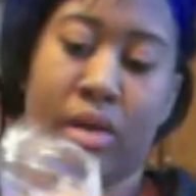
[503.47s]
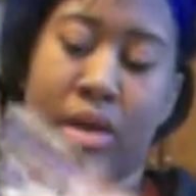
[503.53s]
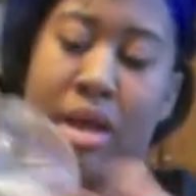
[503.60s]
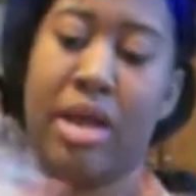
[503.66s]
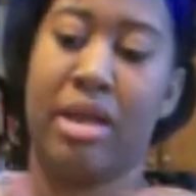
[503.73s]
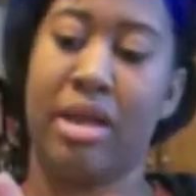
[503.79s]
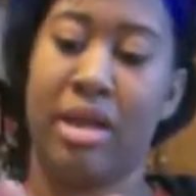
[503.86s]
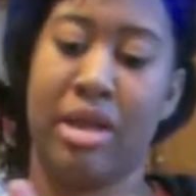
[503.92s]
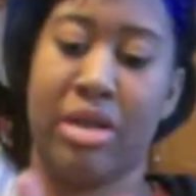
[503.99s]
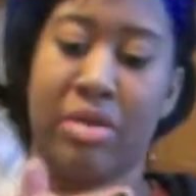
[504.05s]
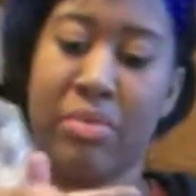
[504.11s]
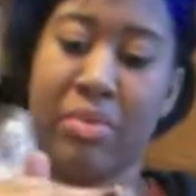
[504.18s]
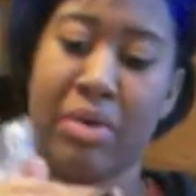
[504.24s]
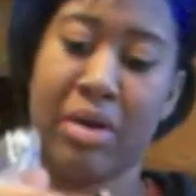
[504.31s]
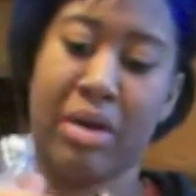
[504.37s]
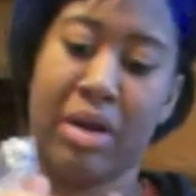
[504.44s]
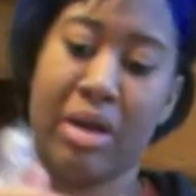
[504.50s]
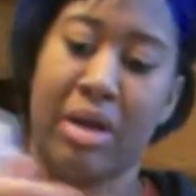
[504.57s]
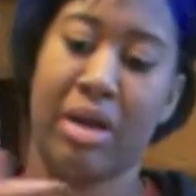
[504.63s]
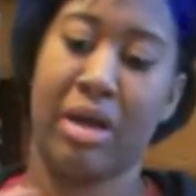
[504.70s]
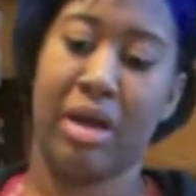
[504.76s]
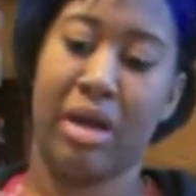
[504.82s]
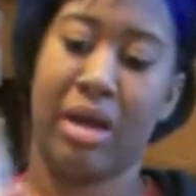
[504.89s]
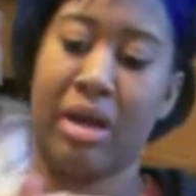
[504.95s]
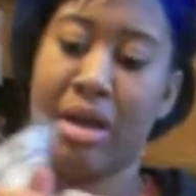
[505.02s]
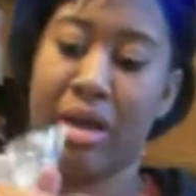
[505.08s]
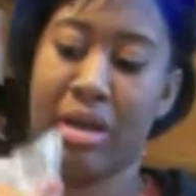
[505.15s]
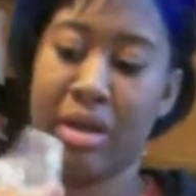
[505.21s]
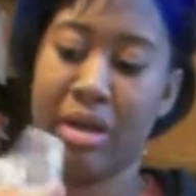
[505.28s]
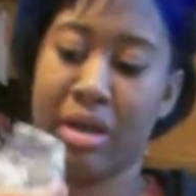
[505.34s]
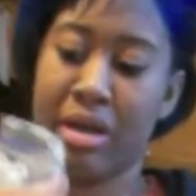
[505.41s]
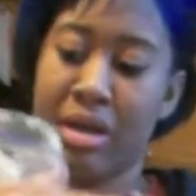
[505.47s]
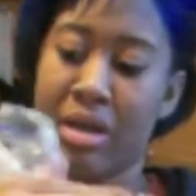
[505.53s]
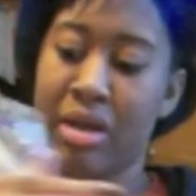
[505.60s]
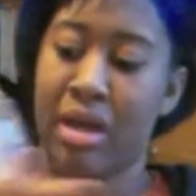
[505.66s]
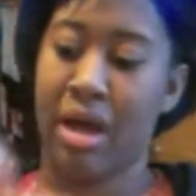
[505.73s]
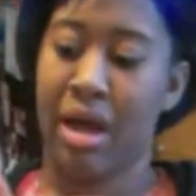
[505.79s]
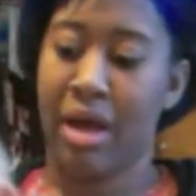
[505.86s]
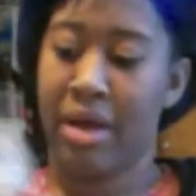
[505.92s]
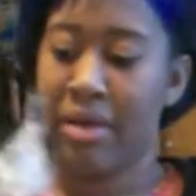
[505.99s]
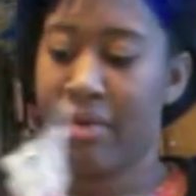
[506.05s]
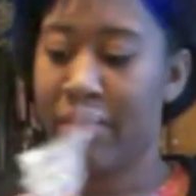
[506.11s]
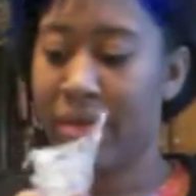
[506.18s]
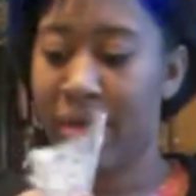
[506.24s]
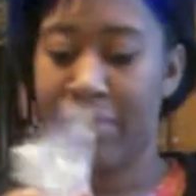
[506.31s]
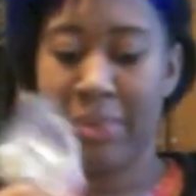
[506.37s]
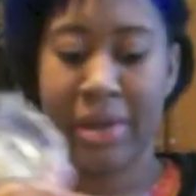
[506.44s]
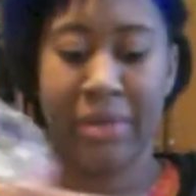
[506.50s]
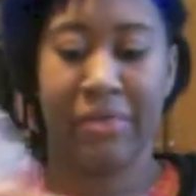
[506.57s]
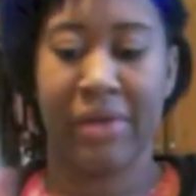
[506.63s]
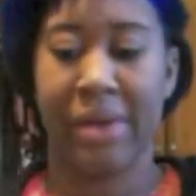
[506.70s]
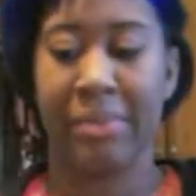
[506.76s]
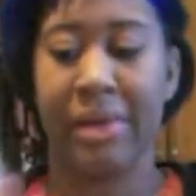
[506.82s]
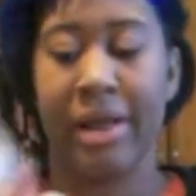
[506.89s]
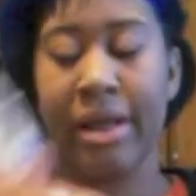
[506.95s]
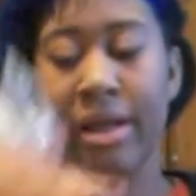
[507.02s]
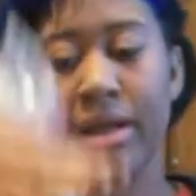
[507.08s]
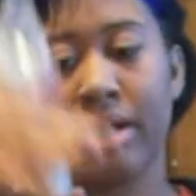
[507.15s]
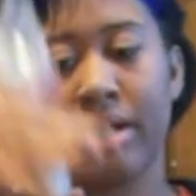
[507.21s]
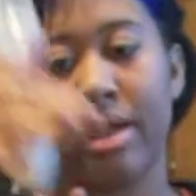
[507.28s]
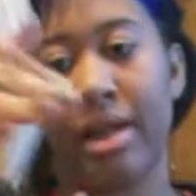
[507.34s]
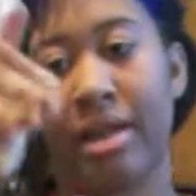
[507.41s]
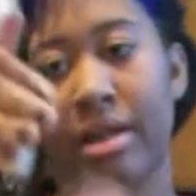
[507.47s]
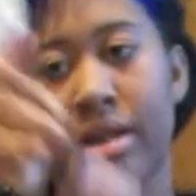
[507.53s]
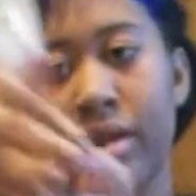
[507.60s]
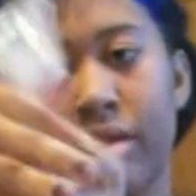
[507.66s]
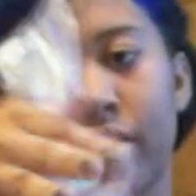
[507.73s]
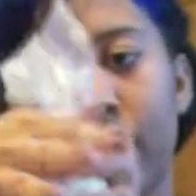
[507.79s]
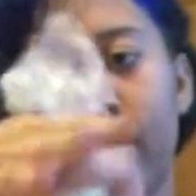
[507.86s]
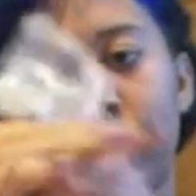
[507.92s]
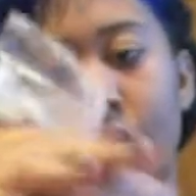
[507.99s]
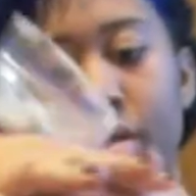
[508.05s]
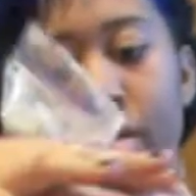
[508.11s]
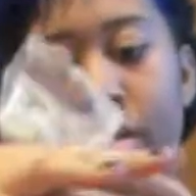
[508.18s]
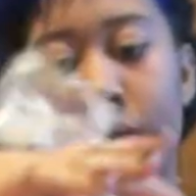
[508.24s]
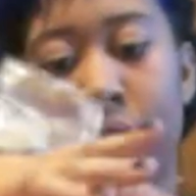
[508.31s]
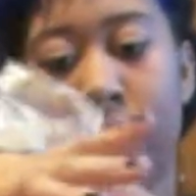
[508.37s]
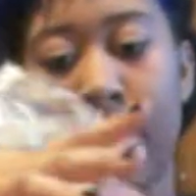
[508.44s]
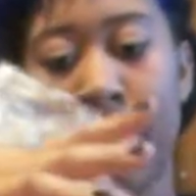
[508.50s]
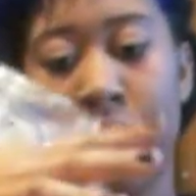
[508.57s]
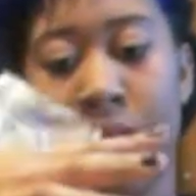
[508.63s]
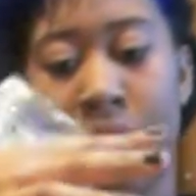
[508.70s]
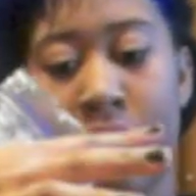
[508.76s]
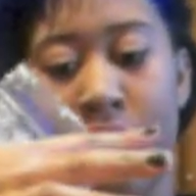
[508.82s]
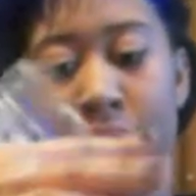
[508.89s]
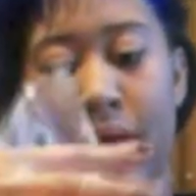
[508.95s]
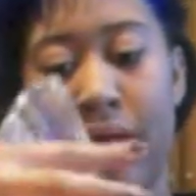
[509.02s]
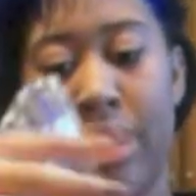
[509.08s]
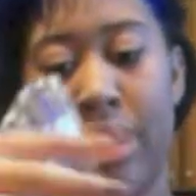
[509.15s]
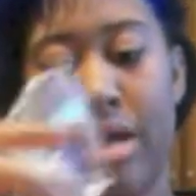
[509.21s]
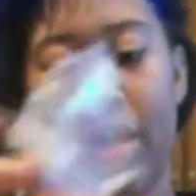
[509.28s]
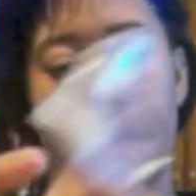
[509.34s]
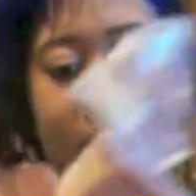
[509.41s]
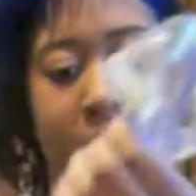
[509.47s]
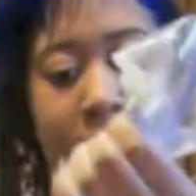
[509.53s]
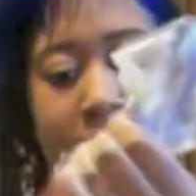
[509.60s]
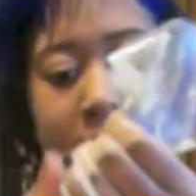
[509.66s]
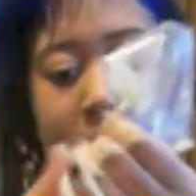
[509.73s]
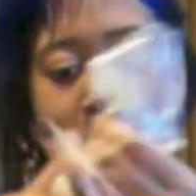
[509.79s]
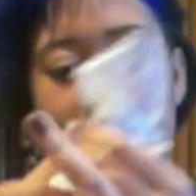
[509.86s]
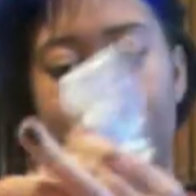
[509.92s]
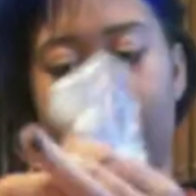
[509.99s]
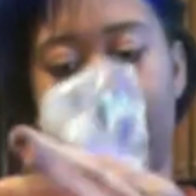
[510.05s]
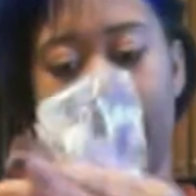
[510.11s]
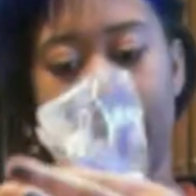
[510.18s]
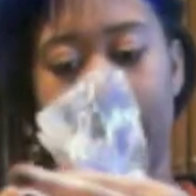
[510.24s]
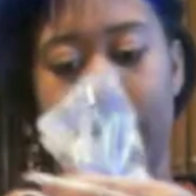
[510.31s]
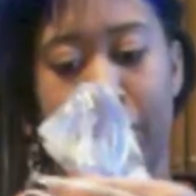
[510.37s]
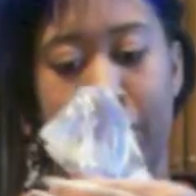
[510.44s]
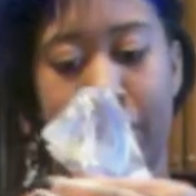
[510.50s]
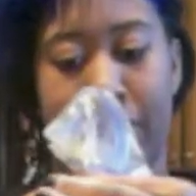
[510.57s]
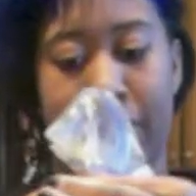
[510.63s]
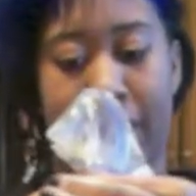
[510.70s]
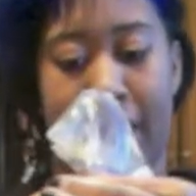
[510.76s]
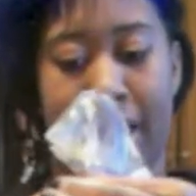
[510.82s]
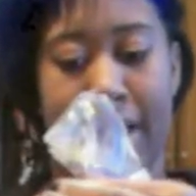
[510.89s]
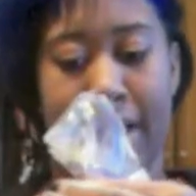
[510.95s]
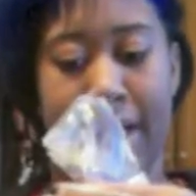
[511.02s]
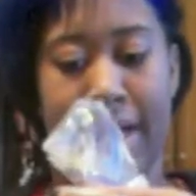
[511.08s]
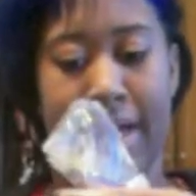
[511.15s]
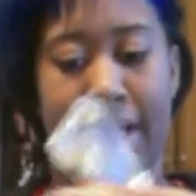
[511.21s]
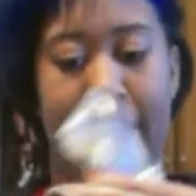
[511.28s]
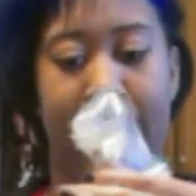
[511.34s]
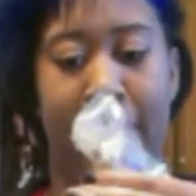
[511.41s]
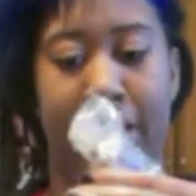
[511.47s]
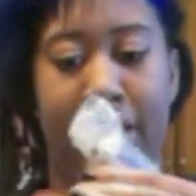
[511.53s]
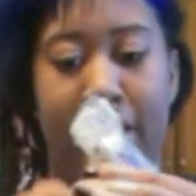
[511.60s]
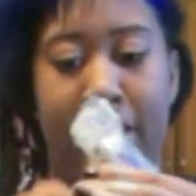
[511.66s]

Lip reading: And then you're going to flippity flop it like this. And you're going to tie